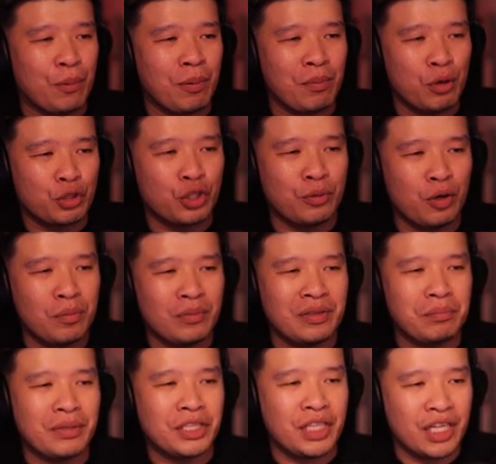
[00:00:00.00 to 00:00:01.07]
promotional
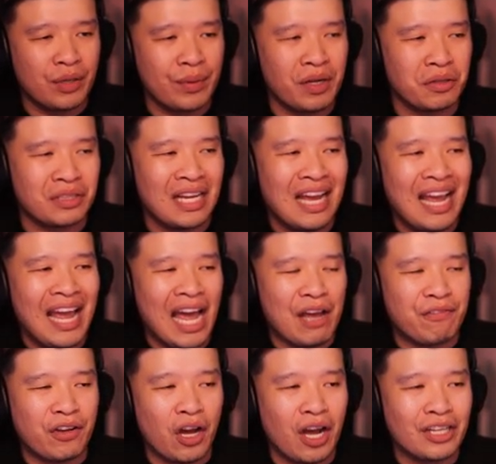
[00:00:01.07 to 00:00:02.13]
materials
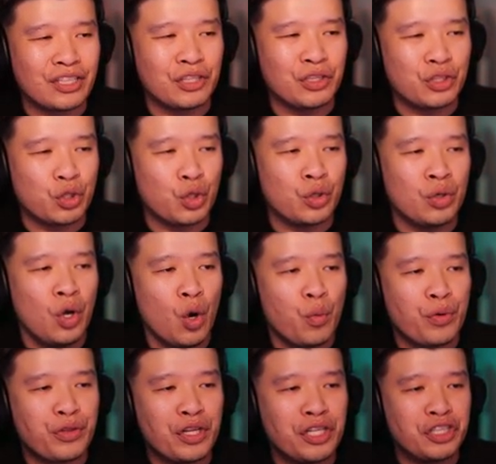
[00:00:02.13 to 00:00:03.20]
have caused concern
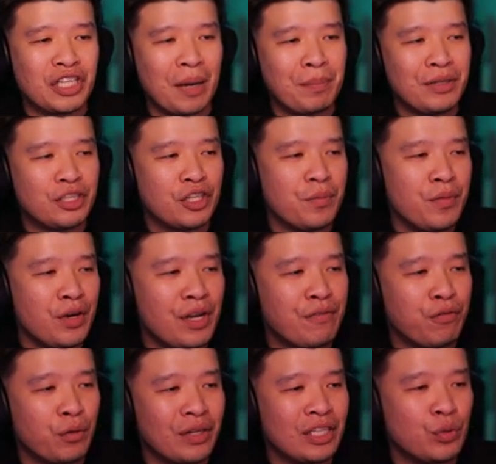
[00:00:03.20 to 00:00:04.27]
within the Japanese community.
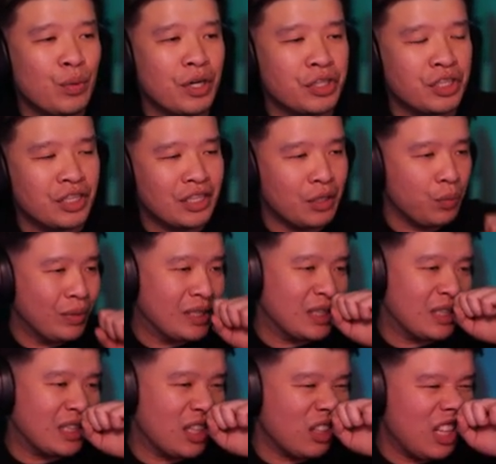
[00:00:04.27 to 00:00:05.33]
For this, we
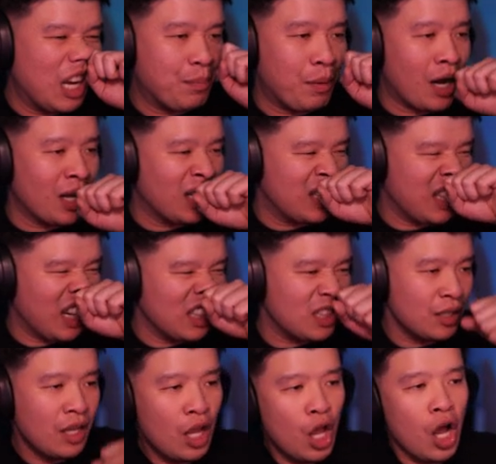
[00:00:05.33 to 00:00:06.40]
sincerely apologize.
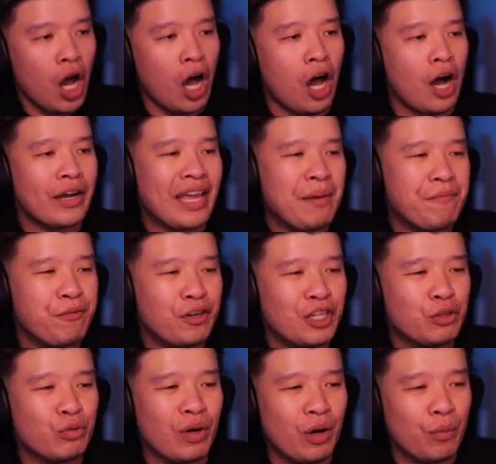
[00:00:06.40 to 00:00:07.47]
All game footage
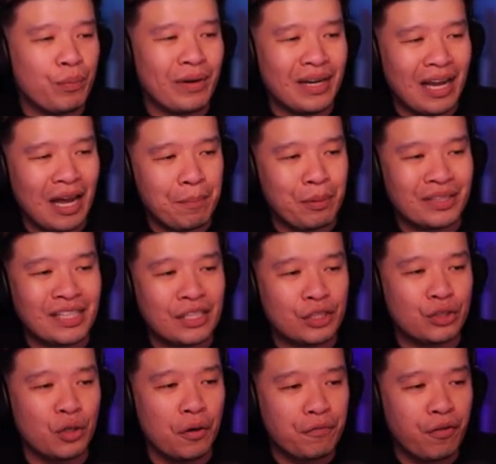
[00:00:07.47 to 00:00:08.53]
presented
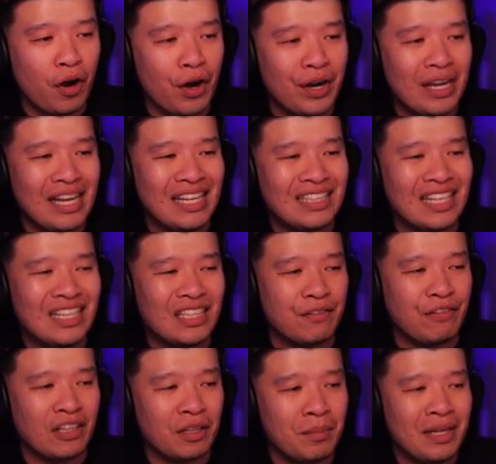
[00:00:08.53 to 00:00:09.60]
so far is in
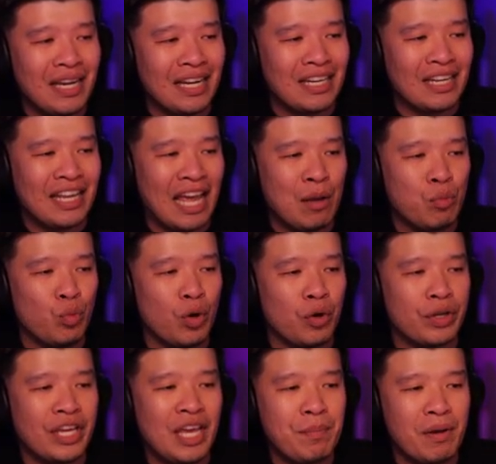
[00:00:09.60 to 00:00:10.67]
development, and the game will
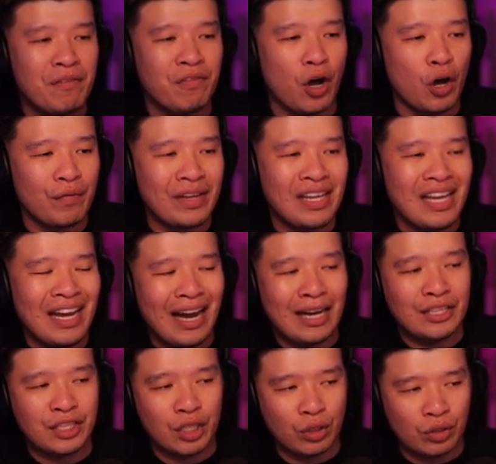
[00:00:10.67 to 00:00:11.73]
keep evolving
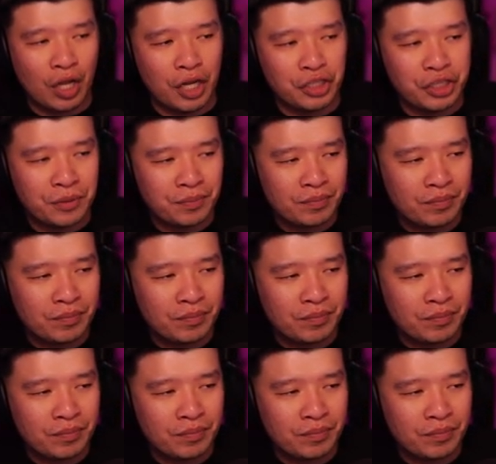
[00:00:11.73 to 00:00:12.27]
until launch.